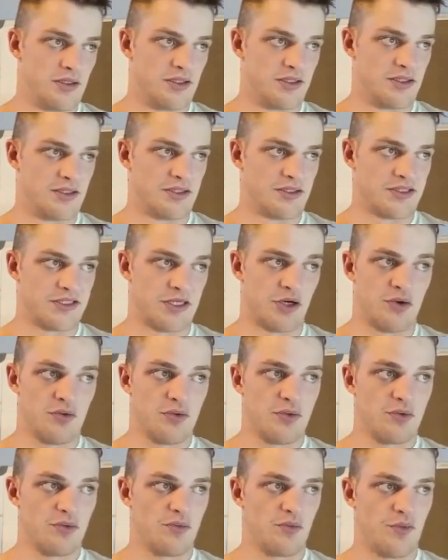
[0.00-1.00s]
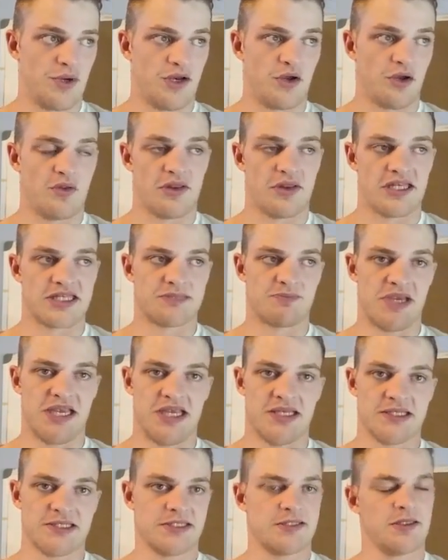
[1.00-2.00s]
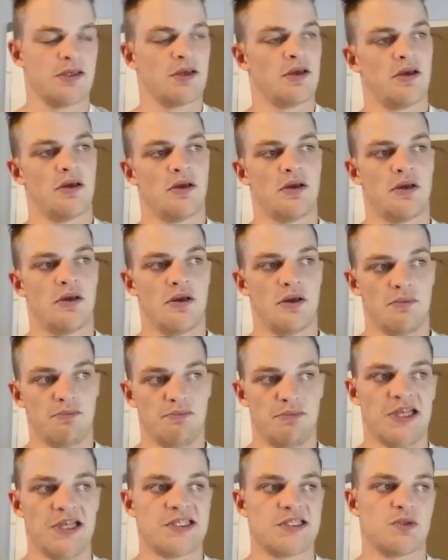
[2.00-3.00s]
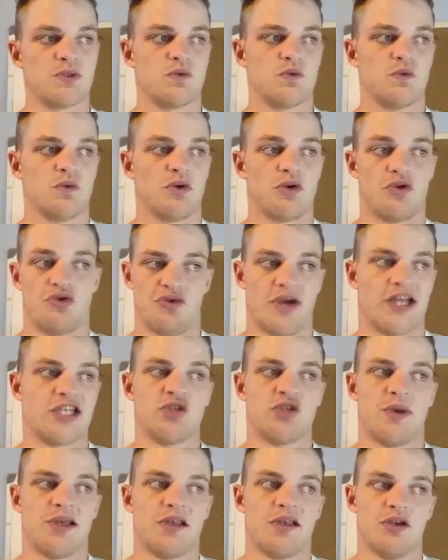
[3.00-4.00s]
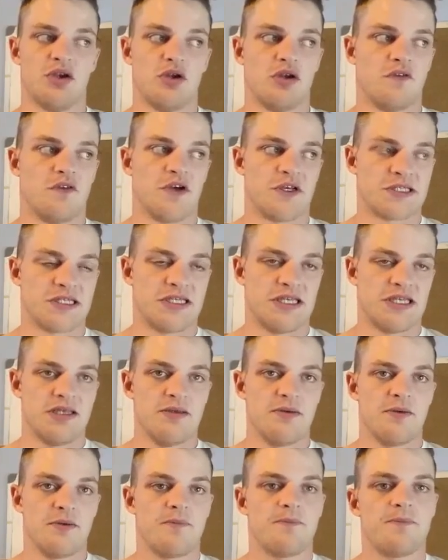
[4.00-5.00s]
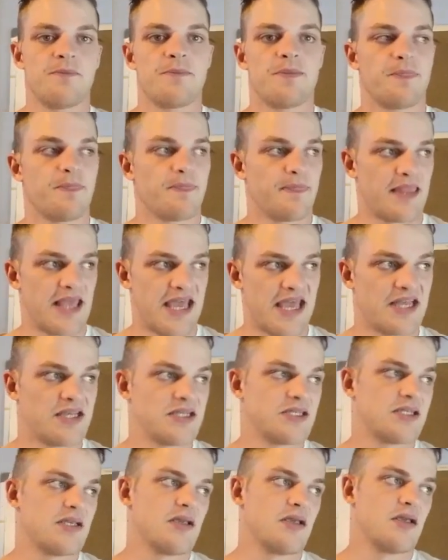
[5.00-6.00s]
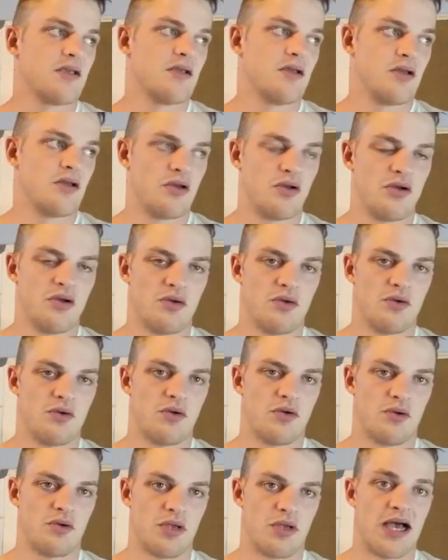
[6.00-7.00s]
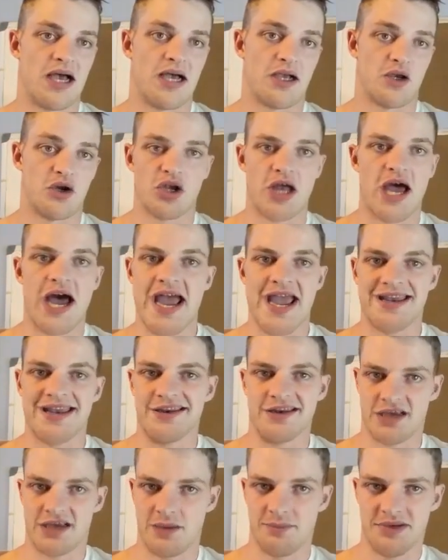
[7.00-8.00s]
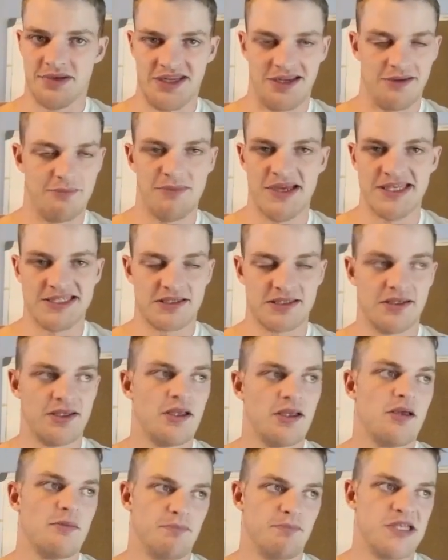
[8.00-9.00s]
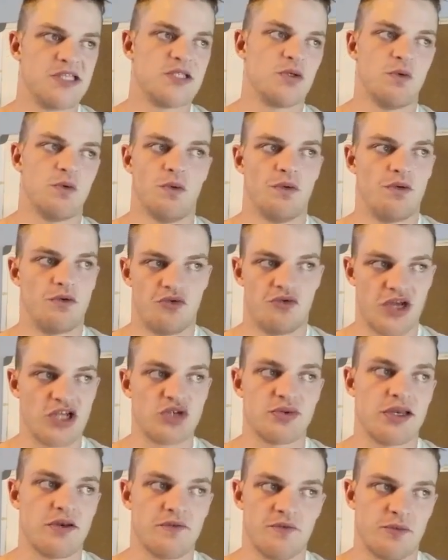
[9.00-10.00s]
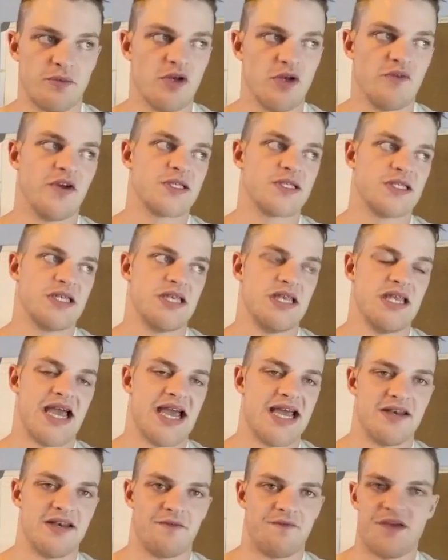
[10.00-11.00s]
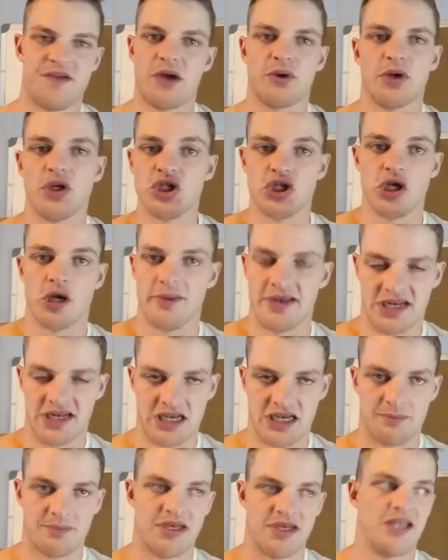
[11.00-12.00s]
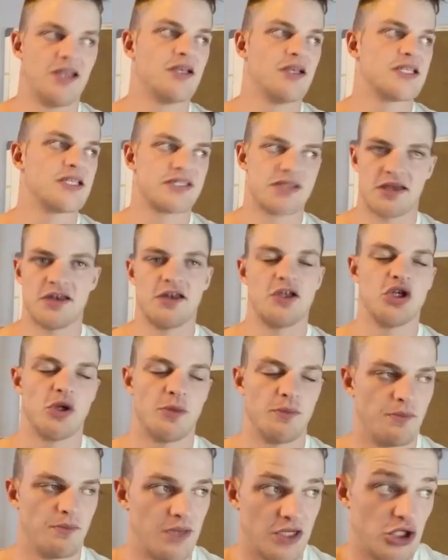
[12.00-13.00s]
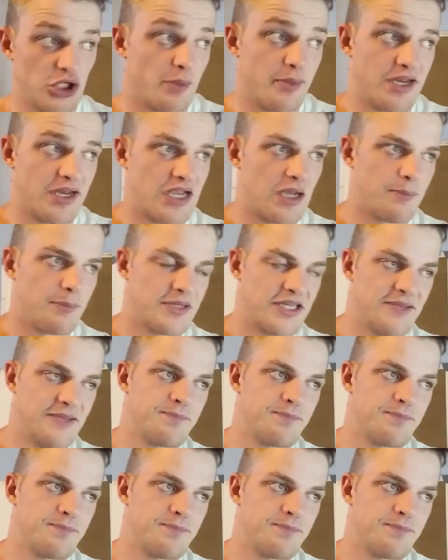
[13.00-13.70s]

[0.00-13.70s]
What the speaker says: So we know that this means Minsu graduated university and got hired at a company, basically. Minsu graduated from university and found a job at a company, started a job at a company.